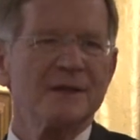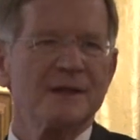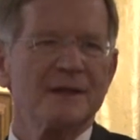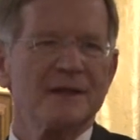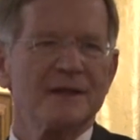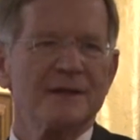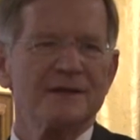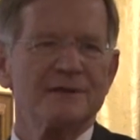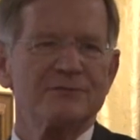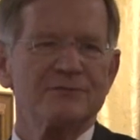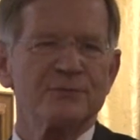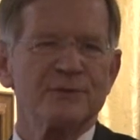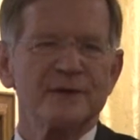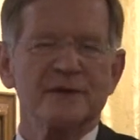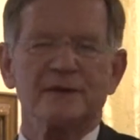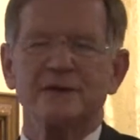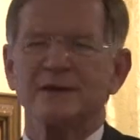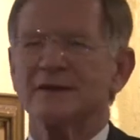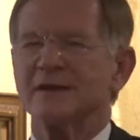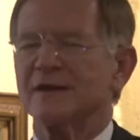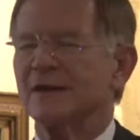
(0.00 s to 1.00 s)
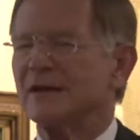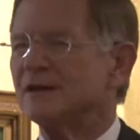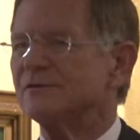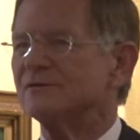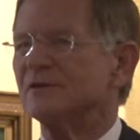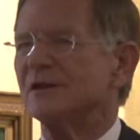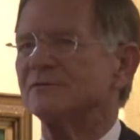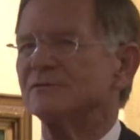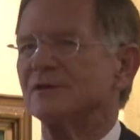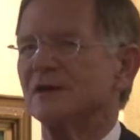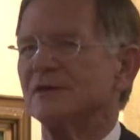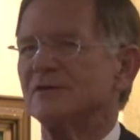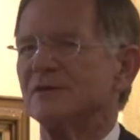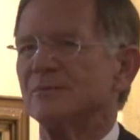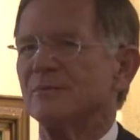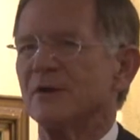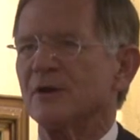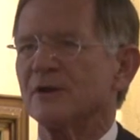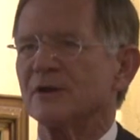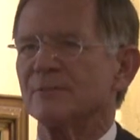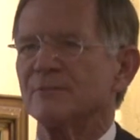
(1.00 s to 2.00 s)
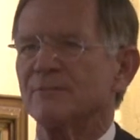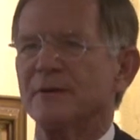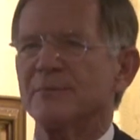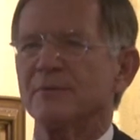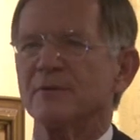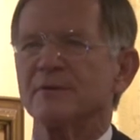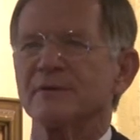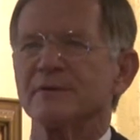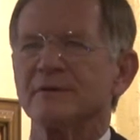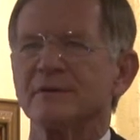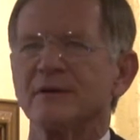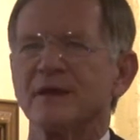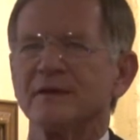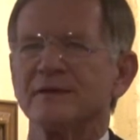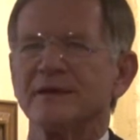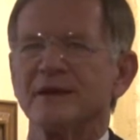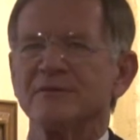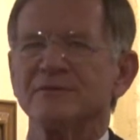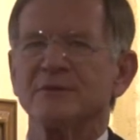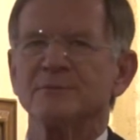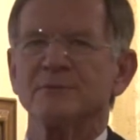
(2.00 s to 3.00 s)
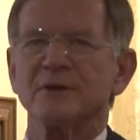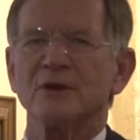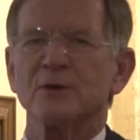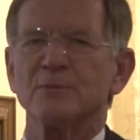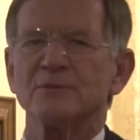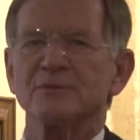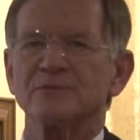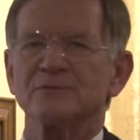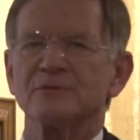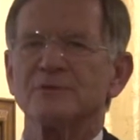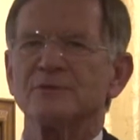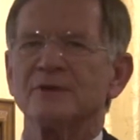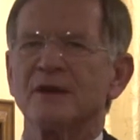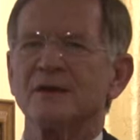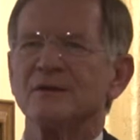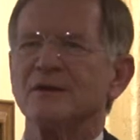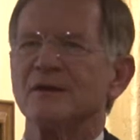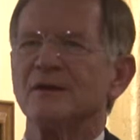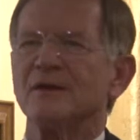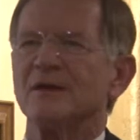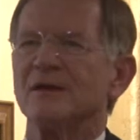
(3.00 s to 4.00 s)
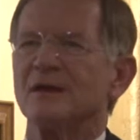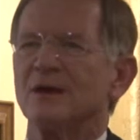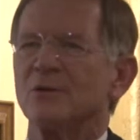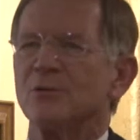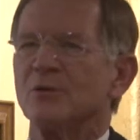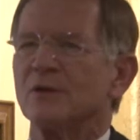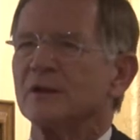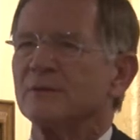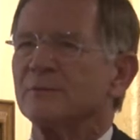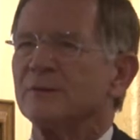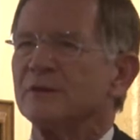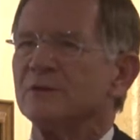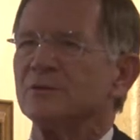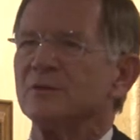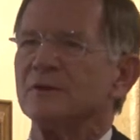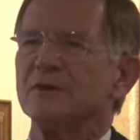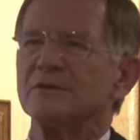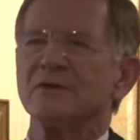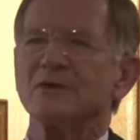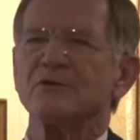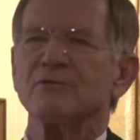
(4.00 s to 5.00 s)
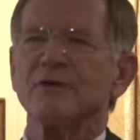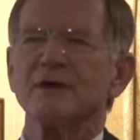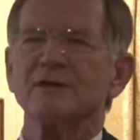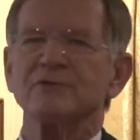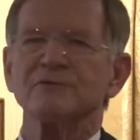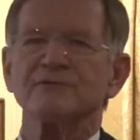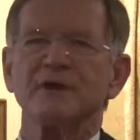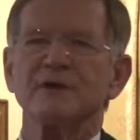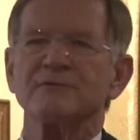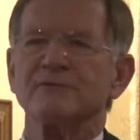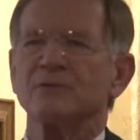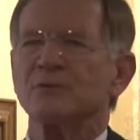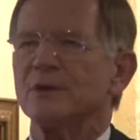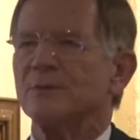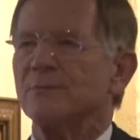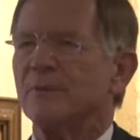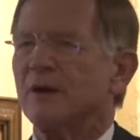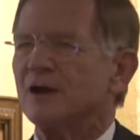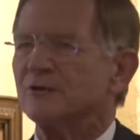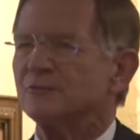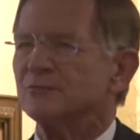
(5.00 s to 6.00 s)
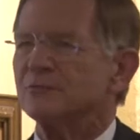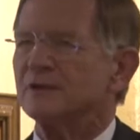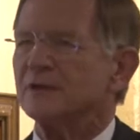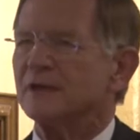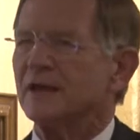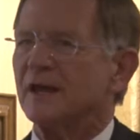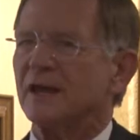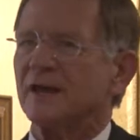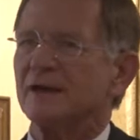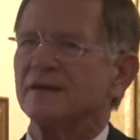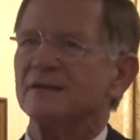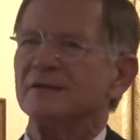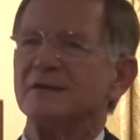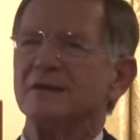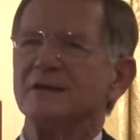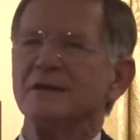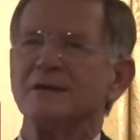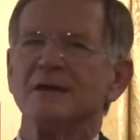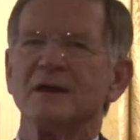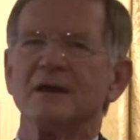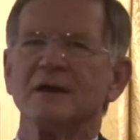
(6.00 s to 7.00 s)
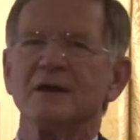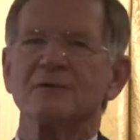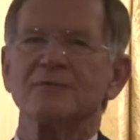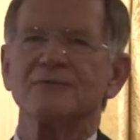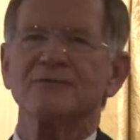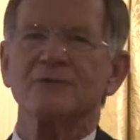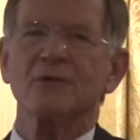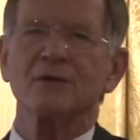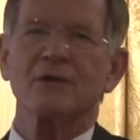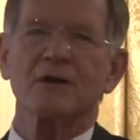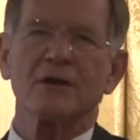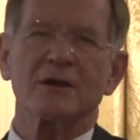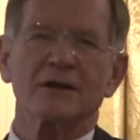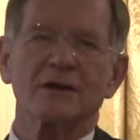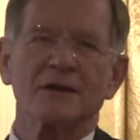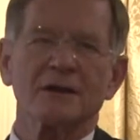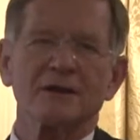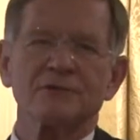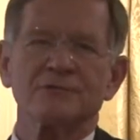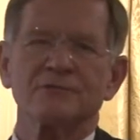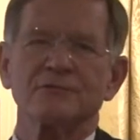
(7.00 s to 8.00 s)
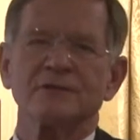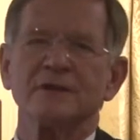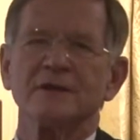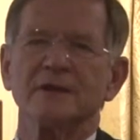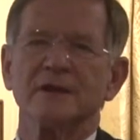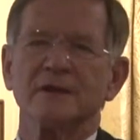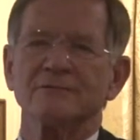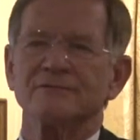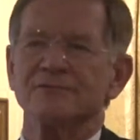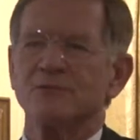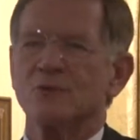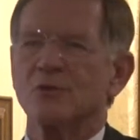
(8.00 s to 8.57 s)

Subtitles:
And if we can engage, I say, the American people and get them to help us do that, we're going to be doing the greatest favor we possibly can for our country and